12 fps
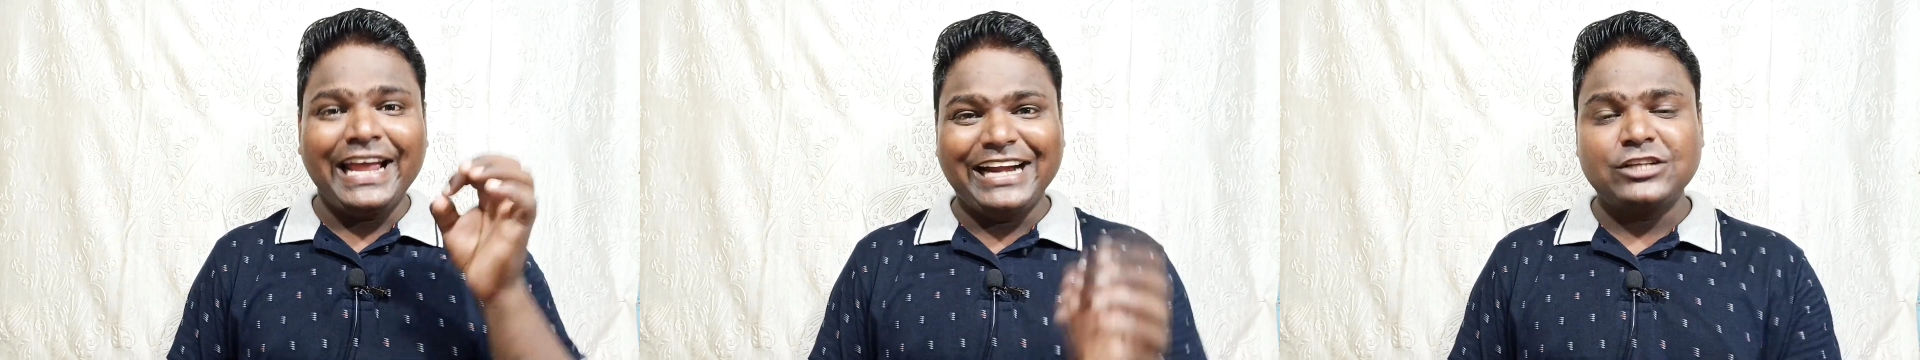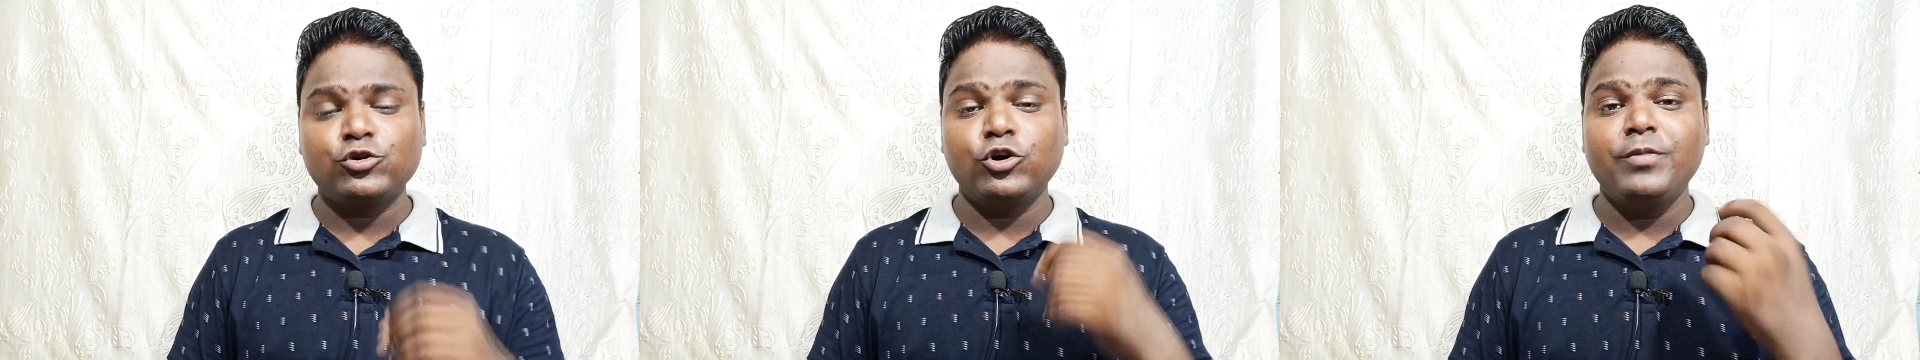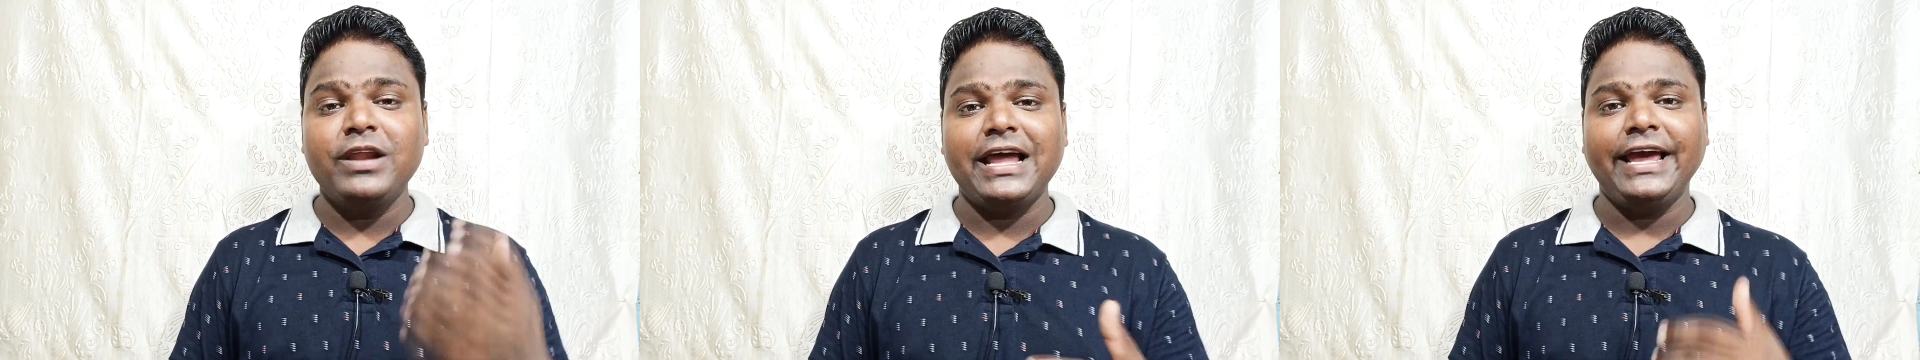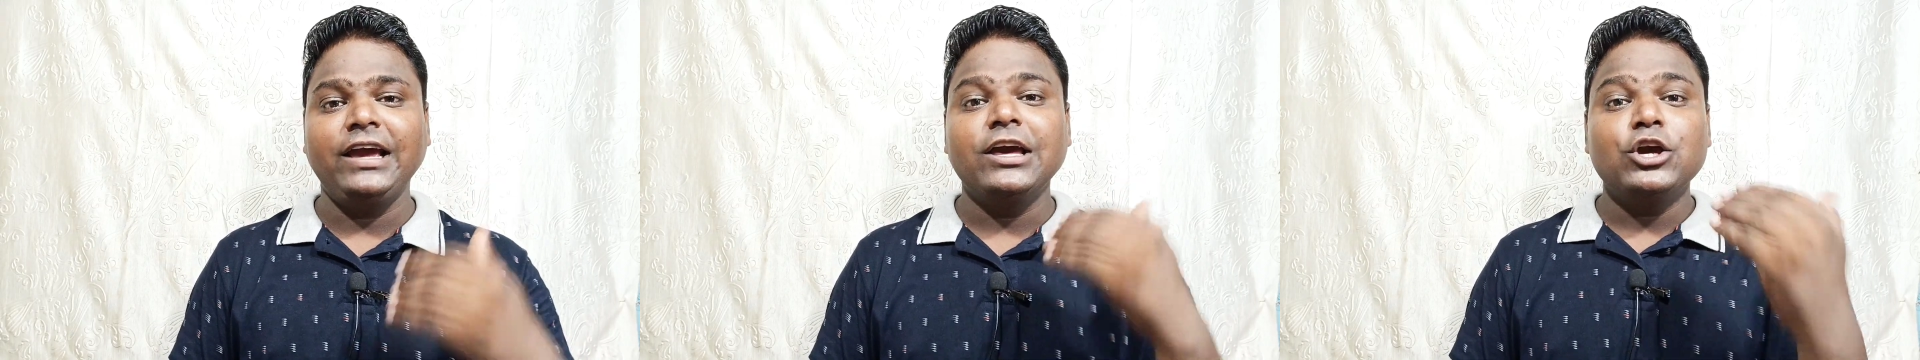it should be
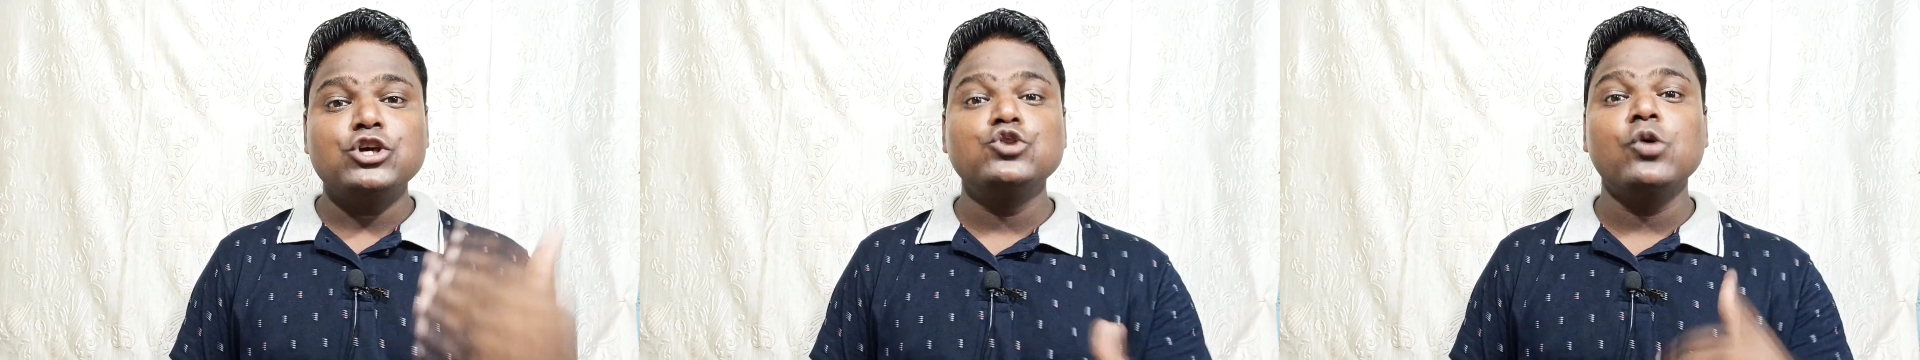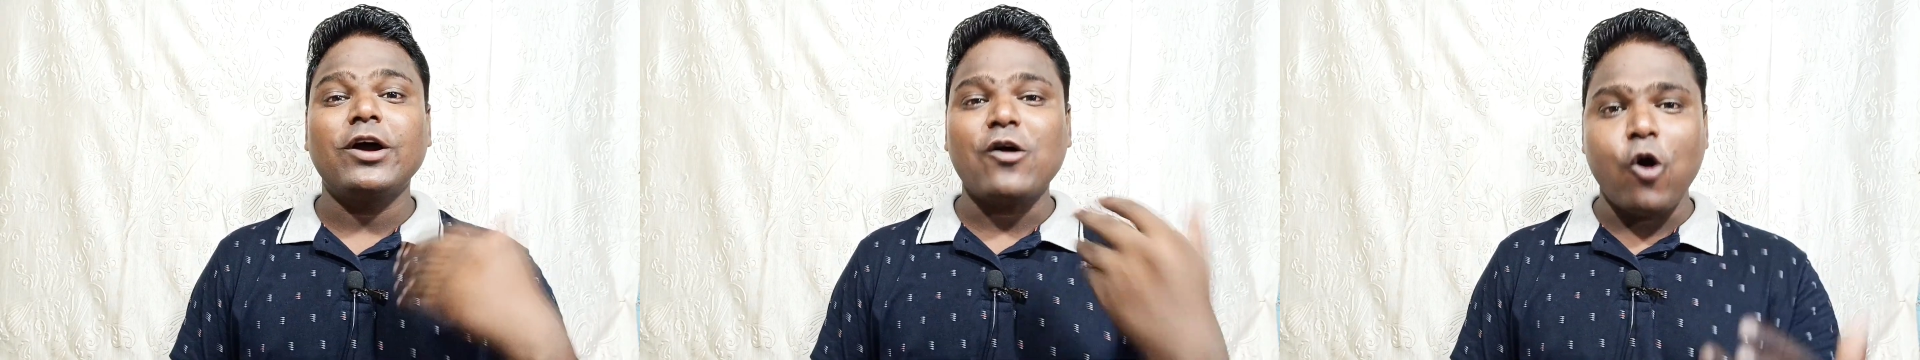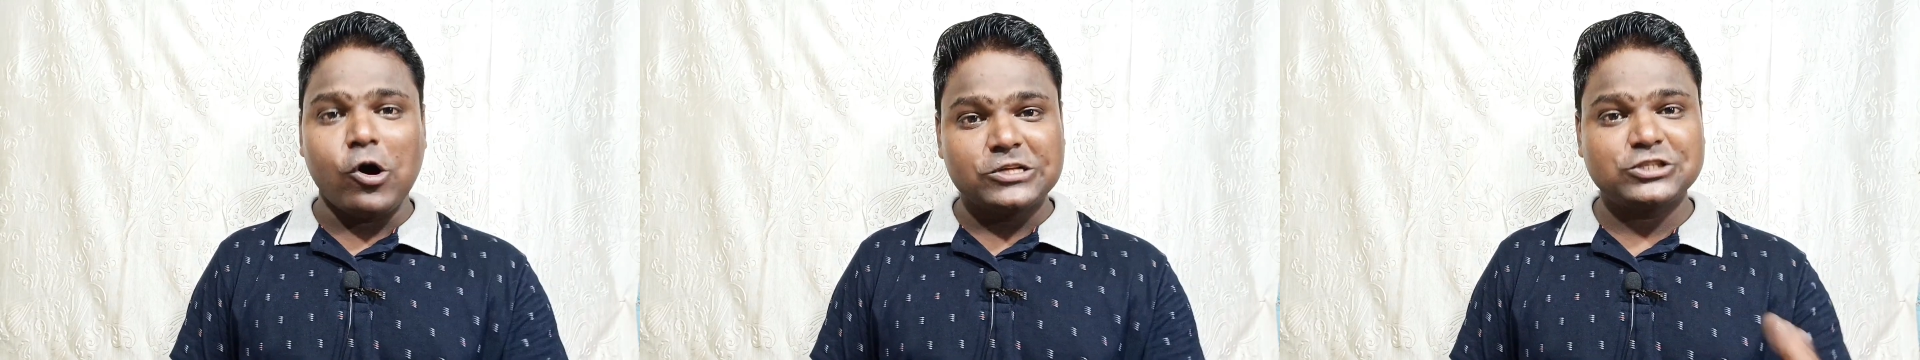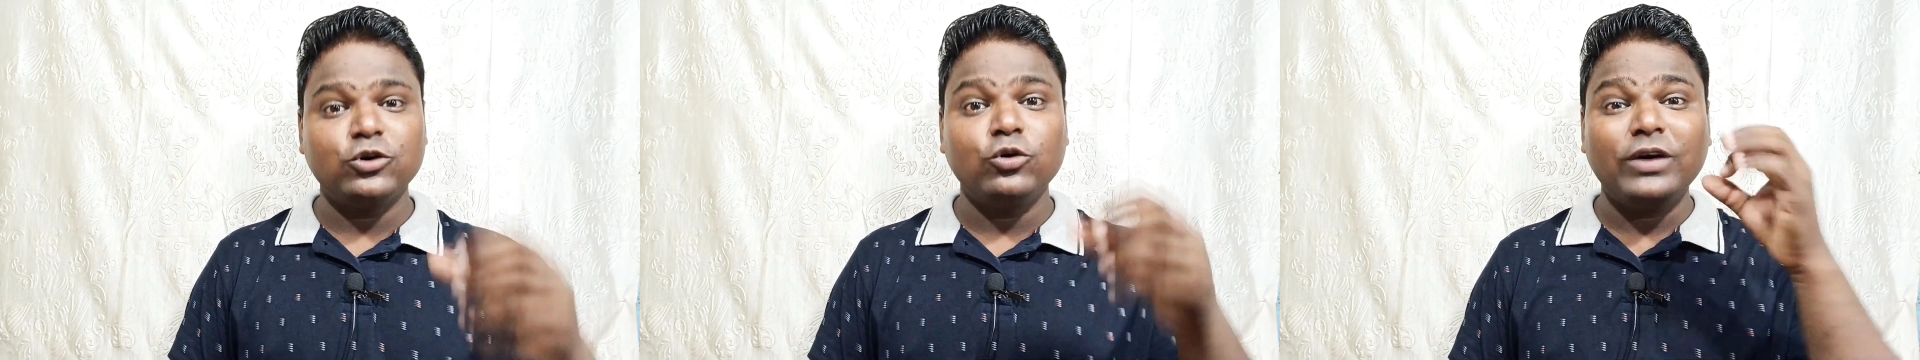like you are
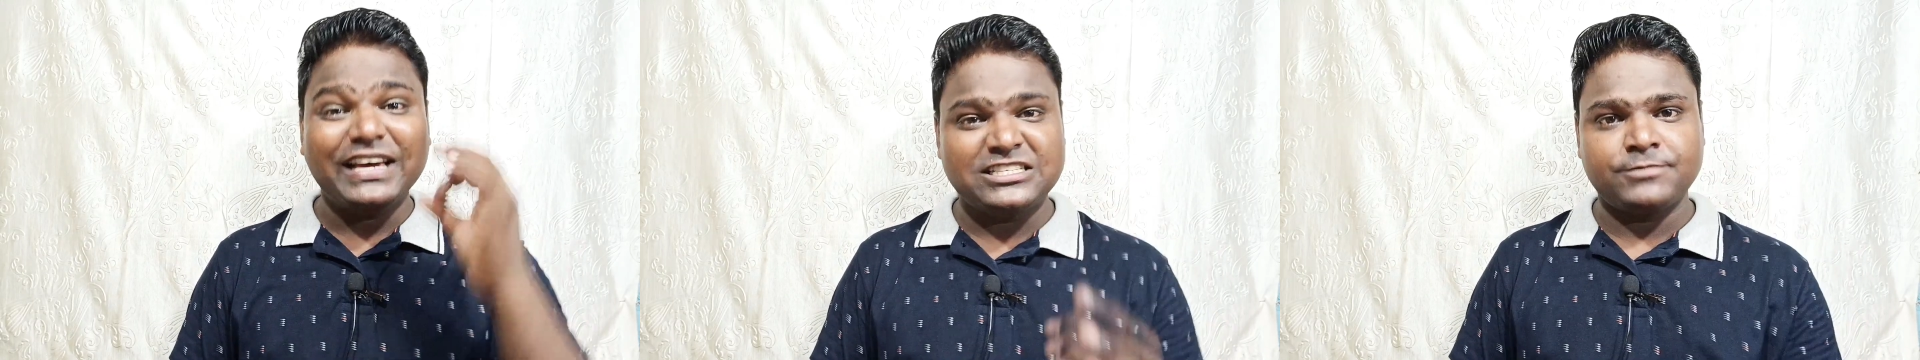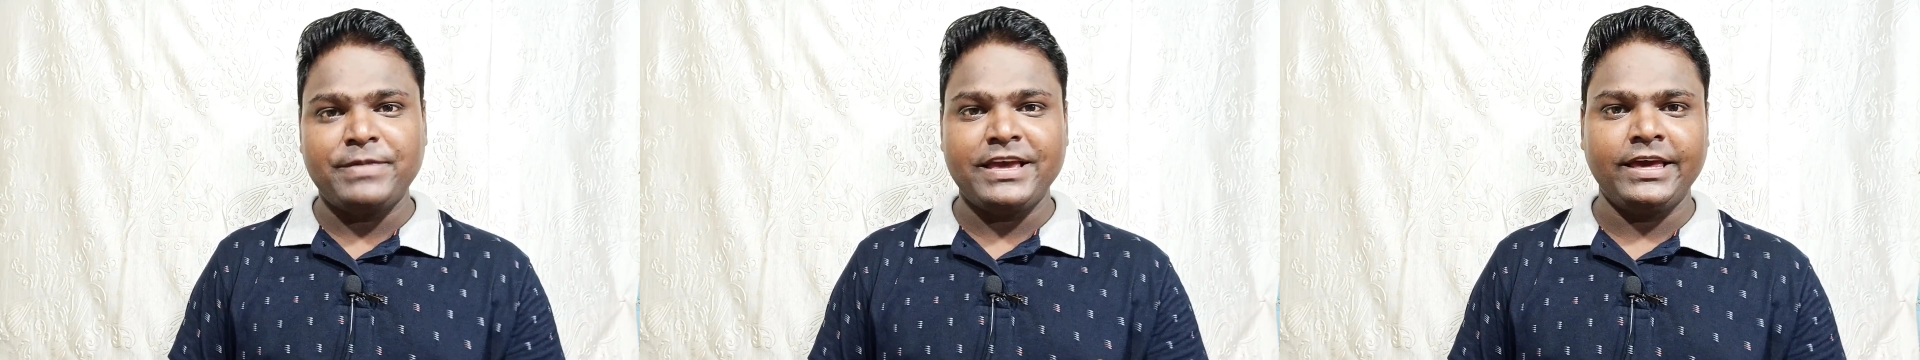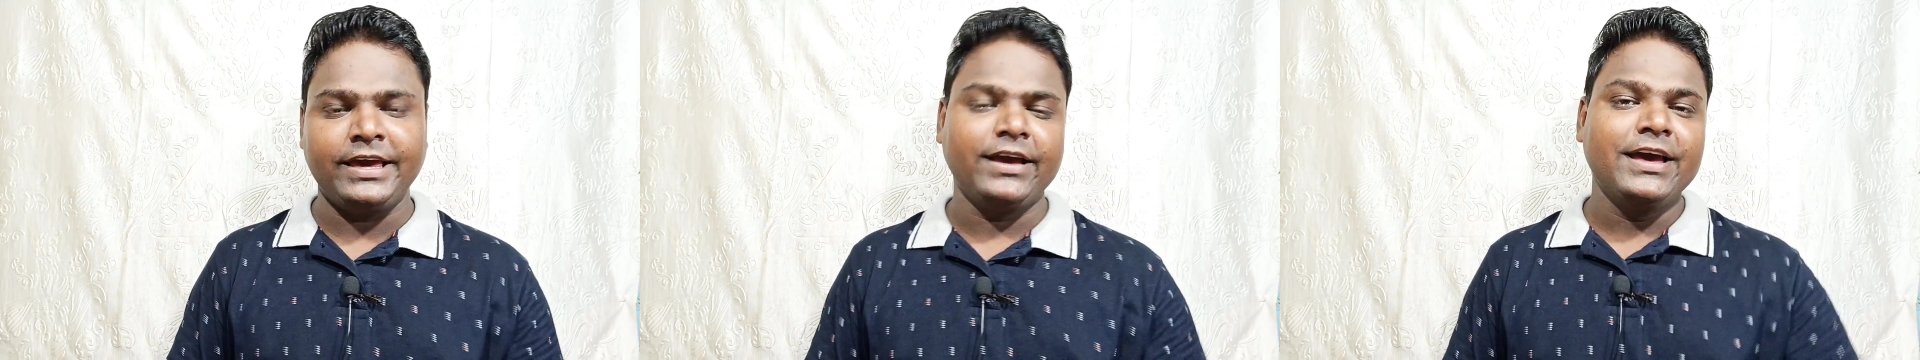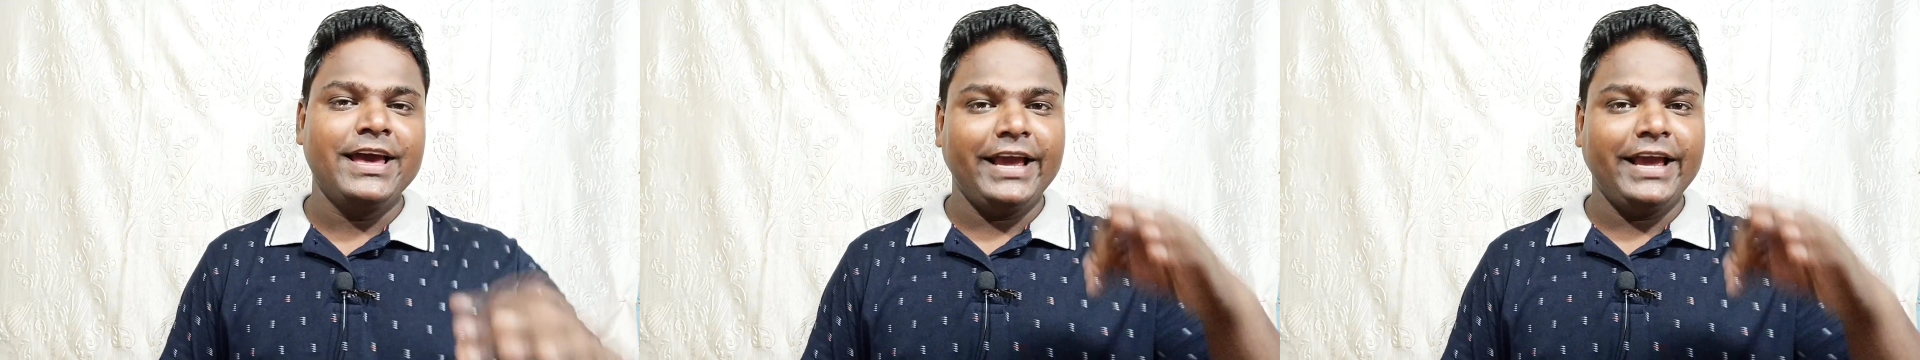also speaking.